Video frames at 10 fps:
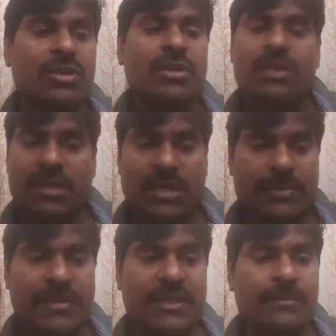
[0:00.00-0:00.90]

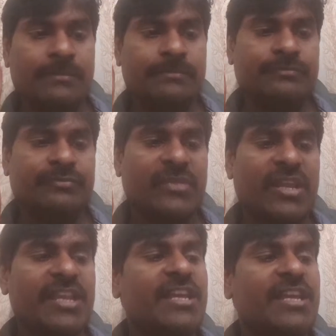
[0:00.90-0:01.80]
carbon,
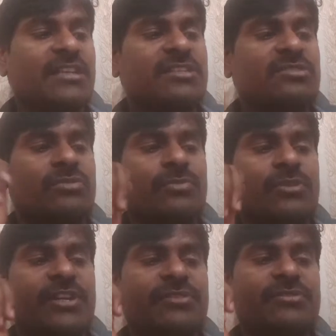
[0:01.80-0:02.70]
any other suitable
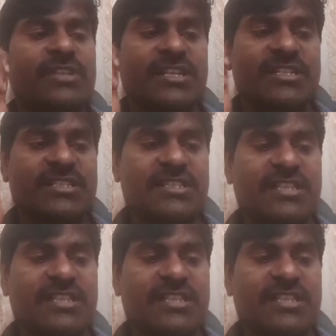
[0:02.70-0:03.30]
reducing agents.